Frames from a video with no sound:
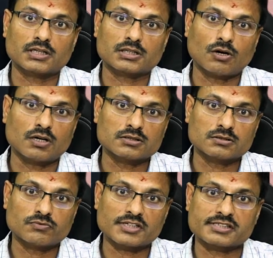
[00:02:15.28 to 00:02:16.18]

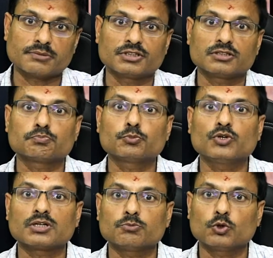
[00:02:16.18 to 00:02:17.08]
cause was given that
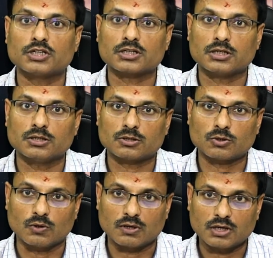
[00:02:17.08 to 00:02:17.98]
poor motor
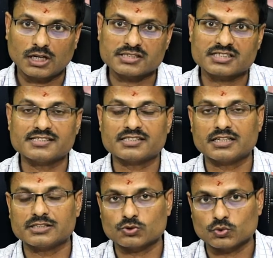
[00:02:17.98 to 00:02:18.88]
control and sensory
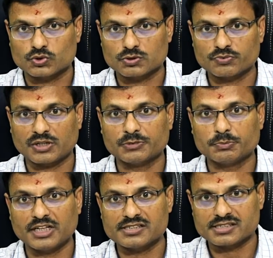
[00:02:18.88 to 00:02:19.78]
issues from the
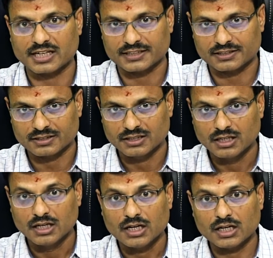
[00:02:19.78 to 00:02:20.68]
brain side.
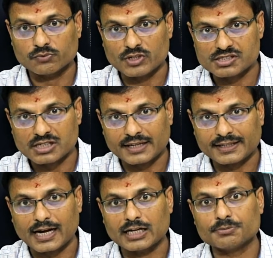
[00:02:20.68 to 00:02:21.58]
And one side
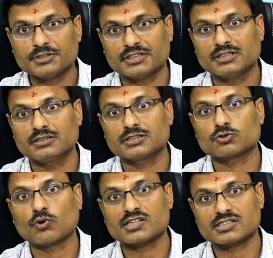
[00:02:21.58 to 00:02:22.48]
I have written the
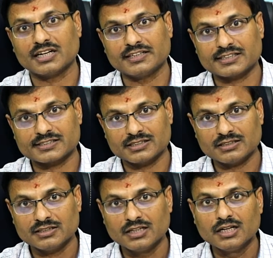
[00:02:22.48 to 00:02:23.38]
psoas
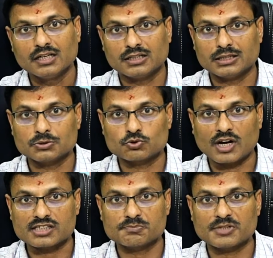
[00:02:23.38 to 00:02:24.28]
contracture, that is
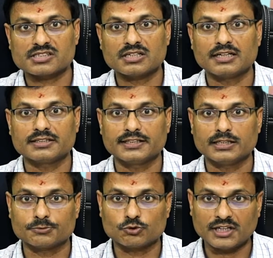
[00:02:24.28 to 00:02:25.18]
psoas muscle at the
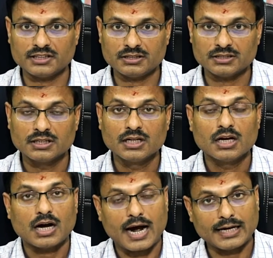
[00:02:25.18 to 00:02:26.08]
hip joint,
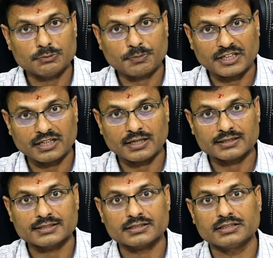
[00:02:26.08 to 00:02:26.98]
high patella,
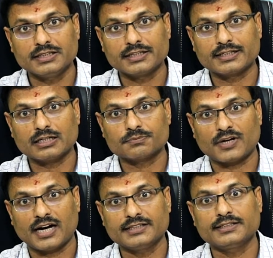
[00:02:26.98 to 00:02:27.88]
that is kneecap,
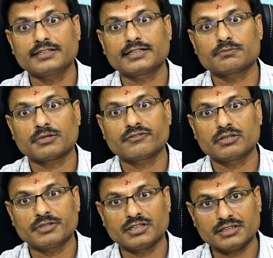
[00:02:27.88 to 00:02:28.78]
high kneecap
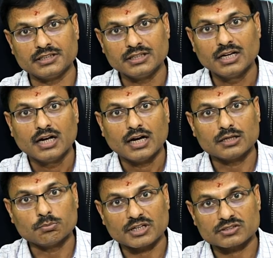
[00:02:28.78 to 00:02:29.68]
availability,
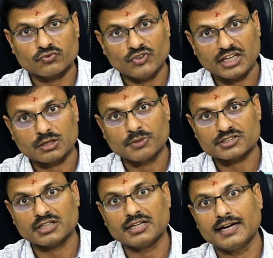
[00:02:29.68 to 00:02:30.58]
and weak
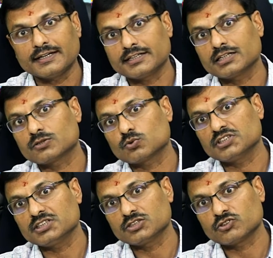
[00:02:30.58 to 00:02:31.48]
muscle anterior to the
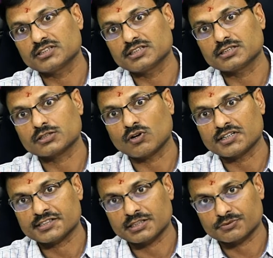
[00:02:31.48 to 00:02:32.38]
knee joint, that is the
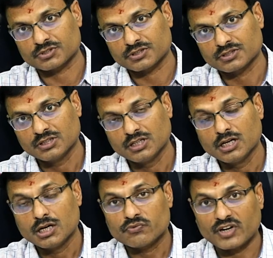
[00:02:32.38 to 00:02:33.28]
quadriceps.
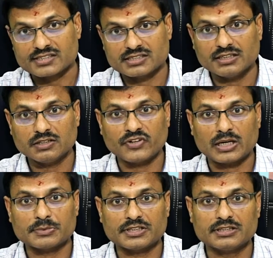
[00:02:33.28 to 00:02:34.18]
Flexion
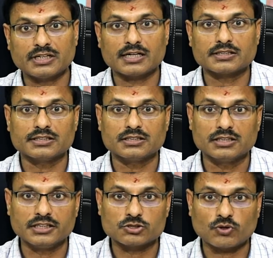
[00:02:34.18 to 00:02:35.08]
deformity at the
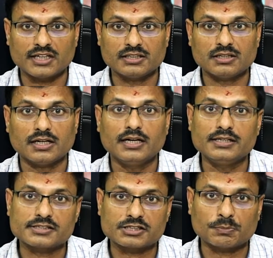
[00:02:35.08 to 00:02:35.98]
knee joint,
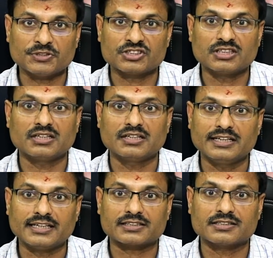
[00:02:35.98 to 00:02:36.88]
insufficient
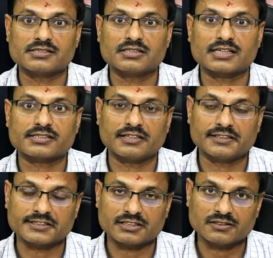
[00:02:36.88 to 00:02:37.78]
knee extension
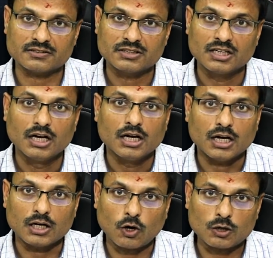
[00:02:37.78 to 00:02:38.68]
acceleration.
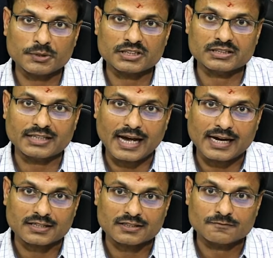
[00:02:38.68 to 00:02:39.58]
Along with
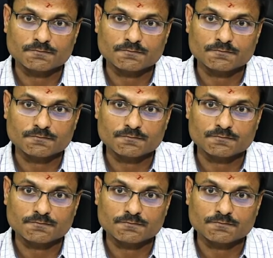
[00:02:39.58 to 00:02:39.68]
that,